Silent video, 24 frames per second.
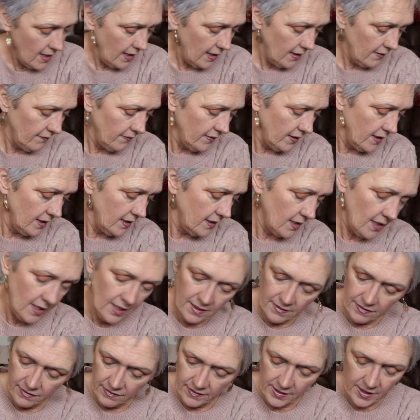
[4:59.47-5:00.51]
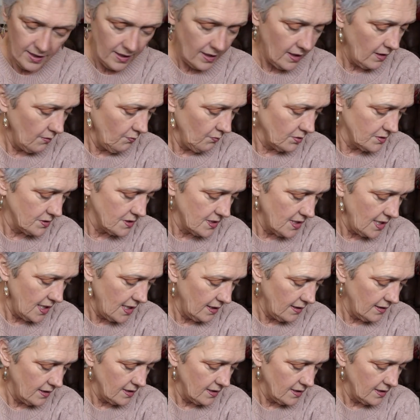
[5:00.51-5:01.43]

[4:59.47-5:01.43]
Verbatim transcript: And then I think I will take